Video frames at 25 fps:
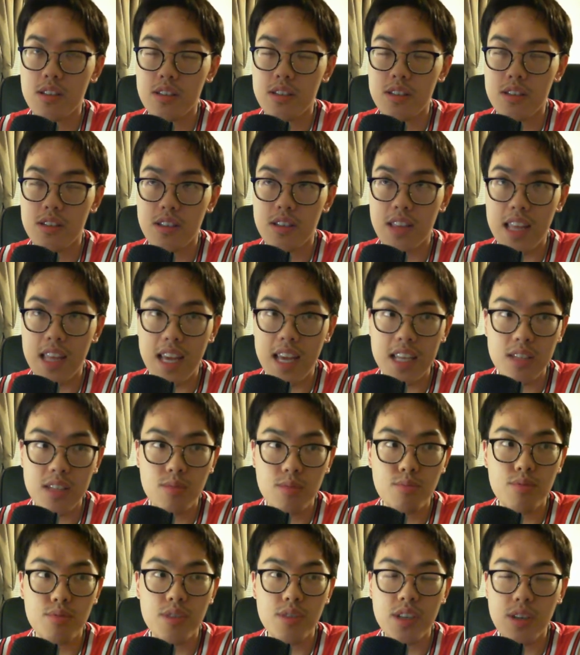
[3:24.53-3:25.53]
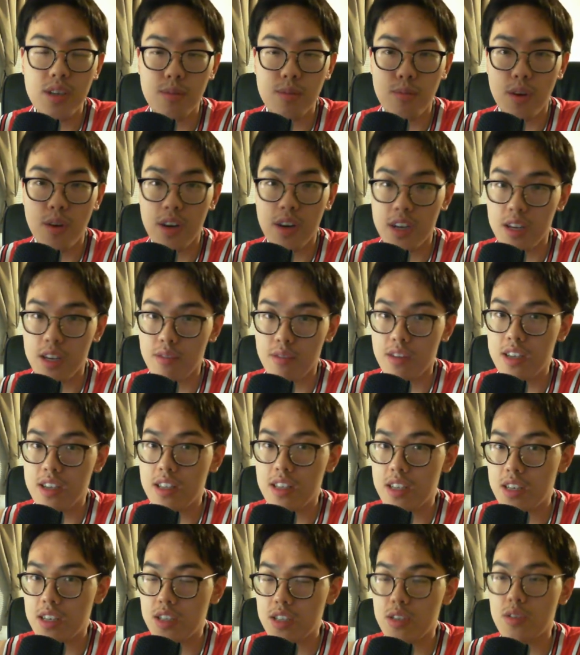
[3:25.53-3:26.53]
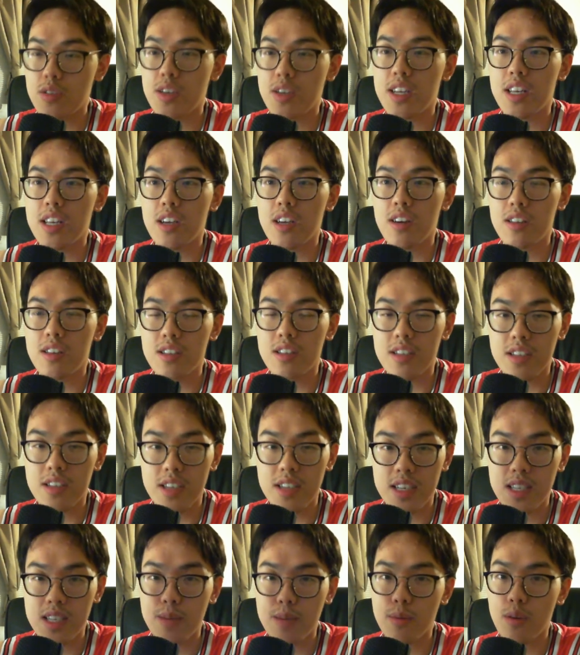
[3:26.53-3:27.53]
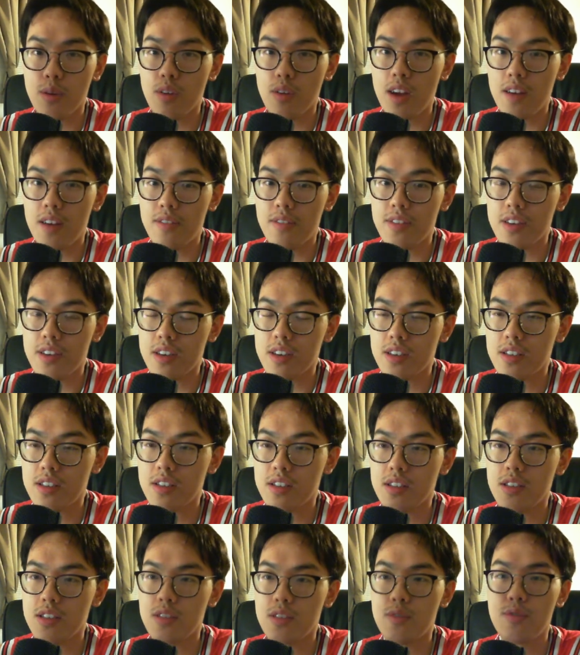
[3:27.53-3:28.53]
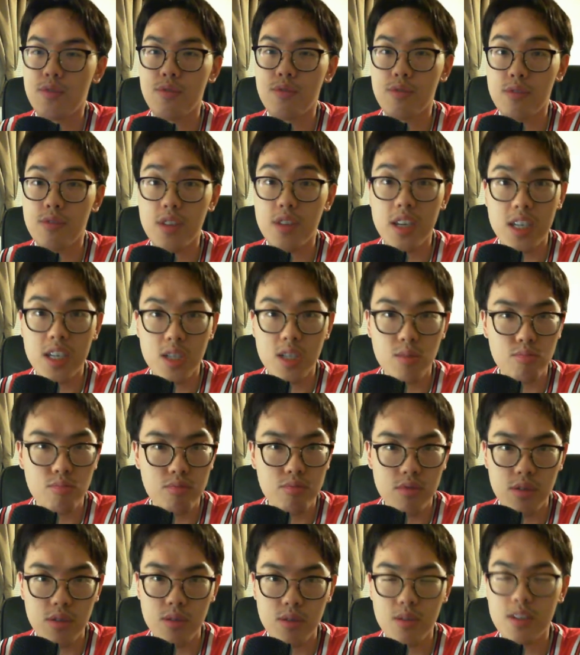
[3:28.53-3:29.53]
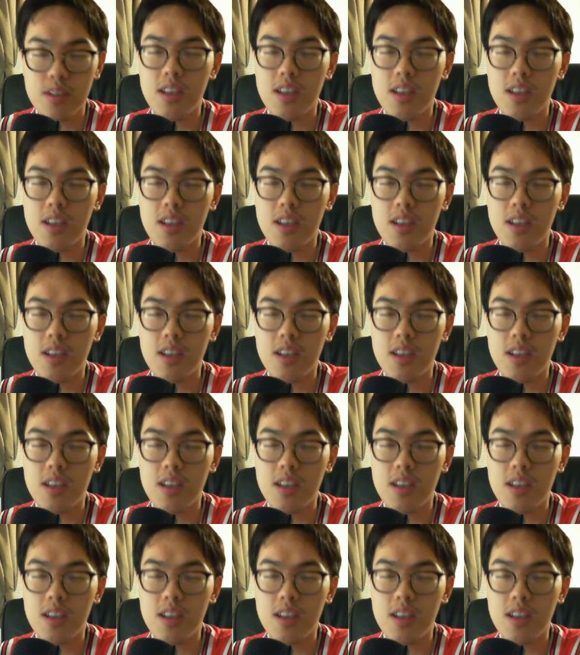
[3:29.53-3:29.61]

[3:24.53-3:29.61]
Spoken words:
that's pretty good marketing right there, hitting all these like demographics, free expo.